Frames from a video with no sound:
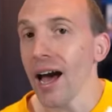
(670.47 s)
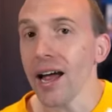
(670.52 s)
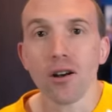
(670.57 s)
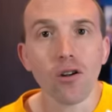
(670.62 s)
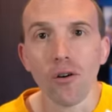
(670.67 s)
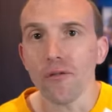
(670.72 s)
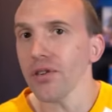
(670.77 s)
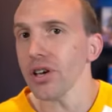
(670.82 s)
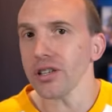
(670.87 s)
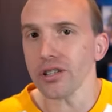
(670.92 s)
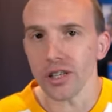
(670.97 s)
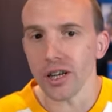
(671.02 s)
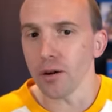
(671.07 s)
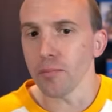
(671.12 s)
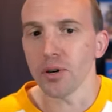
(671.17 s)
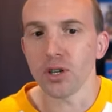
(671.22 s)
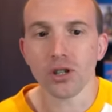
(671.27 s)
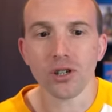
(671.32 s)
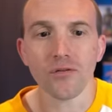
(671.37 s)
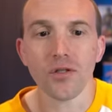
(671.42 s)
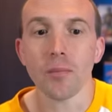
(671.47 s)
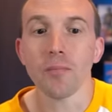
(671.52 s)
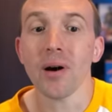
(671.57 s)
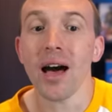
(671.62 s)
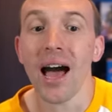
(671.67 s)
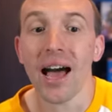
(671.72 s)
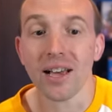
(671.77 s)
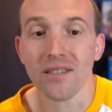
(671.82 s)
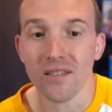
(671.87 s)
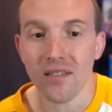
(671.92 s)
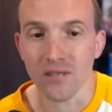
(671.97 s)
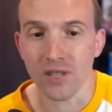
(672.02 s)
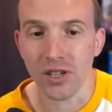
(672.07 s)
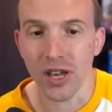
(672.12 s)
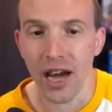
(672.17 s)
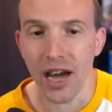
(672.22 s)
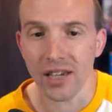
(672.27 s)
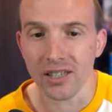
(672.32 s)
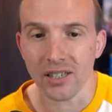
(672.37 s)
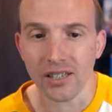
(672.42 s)
And obviously a bunch of the passive
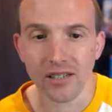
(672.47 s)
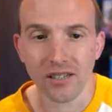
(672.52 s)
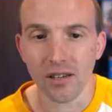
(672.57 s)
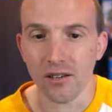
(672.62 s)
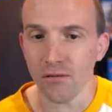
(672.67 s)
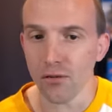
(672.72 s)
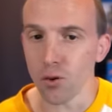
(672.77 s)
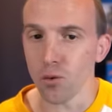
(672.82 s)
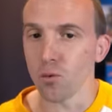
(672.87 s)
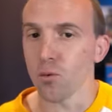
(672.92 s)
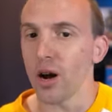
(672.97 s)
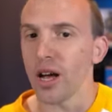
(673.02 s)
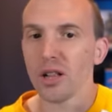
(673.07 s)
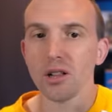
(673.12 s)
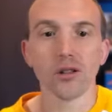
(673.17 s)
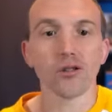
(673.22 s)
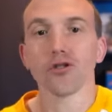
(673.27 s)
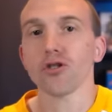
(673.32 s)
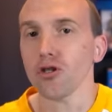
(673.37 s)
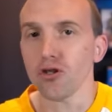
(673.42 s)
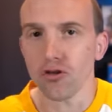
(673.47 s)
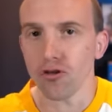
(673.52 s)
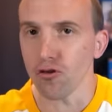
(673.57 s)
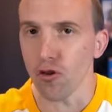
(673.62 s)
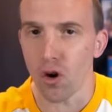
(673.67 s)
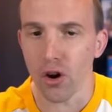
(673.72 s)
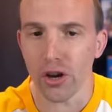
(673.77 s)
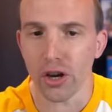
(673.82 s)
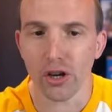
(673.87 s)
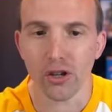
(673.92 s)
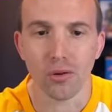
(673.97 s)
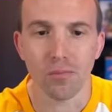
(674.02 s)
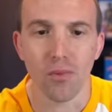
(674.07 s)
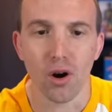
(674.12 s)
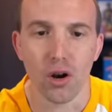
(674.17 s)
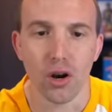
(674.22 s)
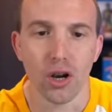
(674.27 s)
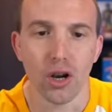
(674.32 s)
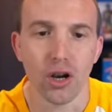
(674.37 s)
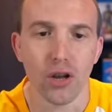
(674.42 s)
tasks, if you will. Destroying the
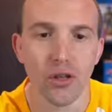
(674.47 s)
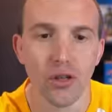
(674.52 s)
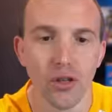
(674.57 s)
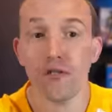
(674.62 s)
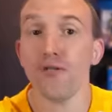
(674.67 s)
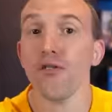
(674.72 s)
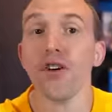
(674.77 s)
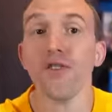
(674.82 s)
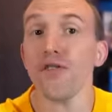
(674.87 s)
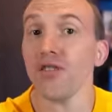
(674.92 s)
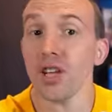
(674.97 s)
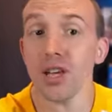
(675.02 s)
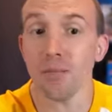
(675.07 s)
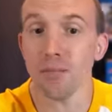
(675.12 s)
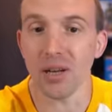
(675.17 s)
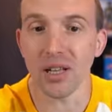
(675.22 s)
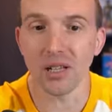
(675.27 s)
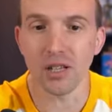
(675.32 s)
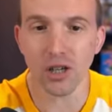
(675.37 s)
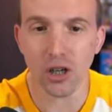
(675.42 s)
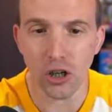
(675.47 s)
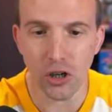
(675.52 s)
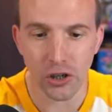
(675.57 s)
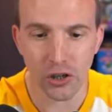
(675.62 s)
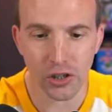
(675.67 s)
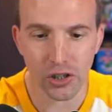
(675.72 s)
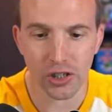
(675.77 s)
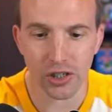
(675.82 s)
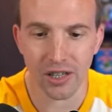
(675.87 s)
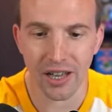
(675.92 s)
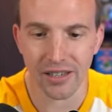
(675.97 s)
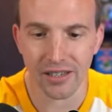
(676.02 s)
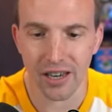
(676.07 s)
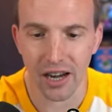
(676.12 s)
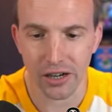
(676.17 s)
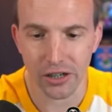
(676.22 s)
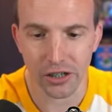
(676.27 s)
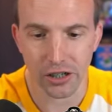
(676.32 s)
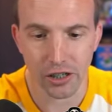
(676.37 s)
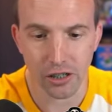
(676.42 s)
monolith, 50 builder huts. Let's
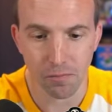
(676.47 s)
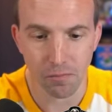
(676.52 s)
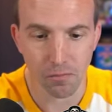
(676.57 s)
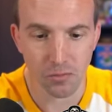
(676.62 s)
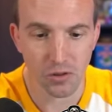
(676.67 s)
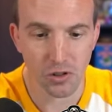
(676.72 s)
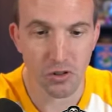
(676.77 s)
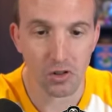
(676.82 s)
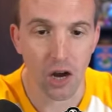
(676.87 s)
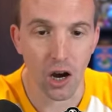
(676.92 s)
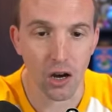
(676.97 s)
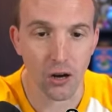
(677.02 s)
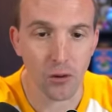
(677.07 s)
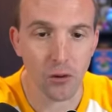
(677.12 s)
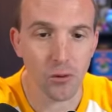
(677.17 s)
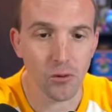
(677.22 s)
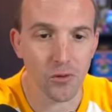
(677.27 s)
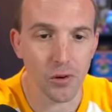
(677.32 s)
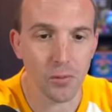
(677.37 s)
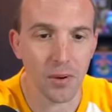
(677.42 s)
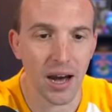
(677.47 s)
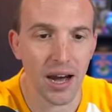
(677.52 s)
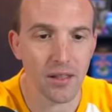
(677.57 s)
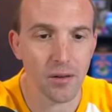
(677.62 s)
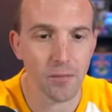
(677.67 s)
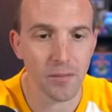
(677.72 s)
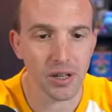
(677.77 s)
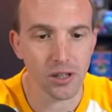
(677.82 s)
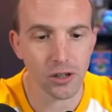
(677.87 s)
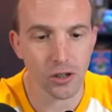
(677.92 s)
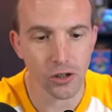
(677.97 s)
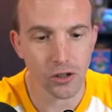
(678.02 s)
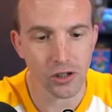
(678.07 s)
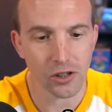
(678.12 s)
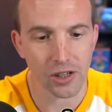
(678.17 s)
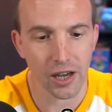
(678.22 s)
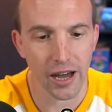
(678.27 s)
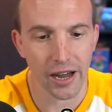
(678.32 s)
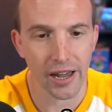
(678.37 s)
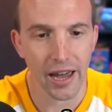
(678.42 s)
actually start over by the builder
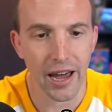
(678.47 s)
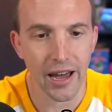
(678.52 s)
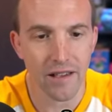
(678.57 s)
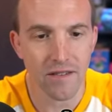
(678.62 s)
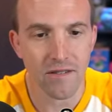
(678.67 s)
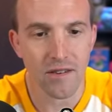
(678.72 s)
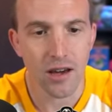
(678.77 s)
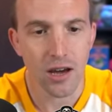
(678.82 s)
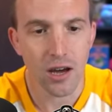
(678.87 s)
huts, I guess.